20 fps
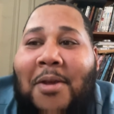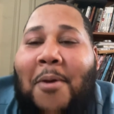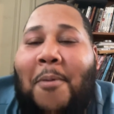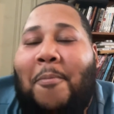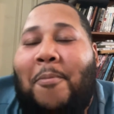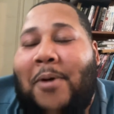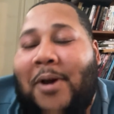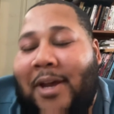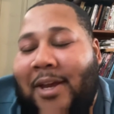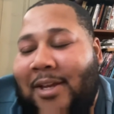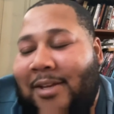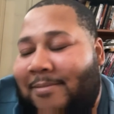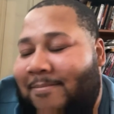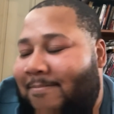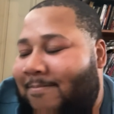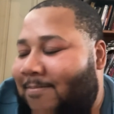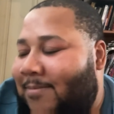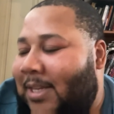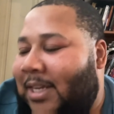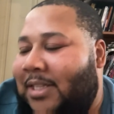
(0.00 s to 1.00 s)
But
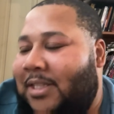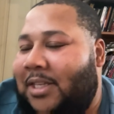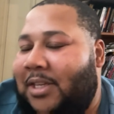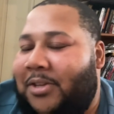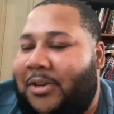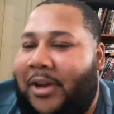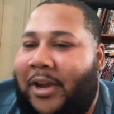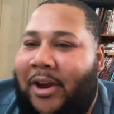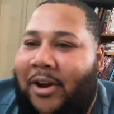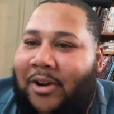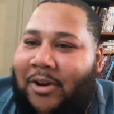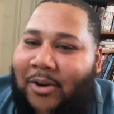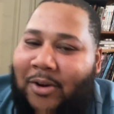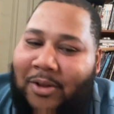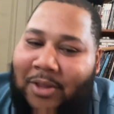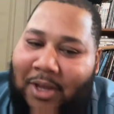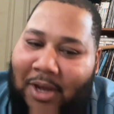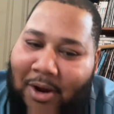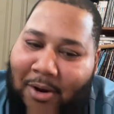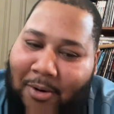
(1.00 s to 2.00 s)
that's neither here nor
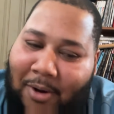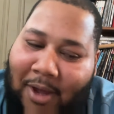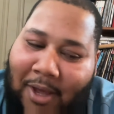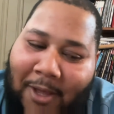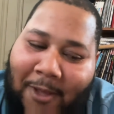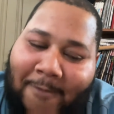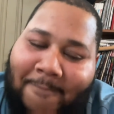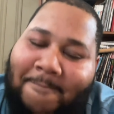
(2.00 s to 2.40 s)
there, right?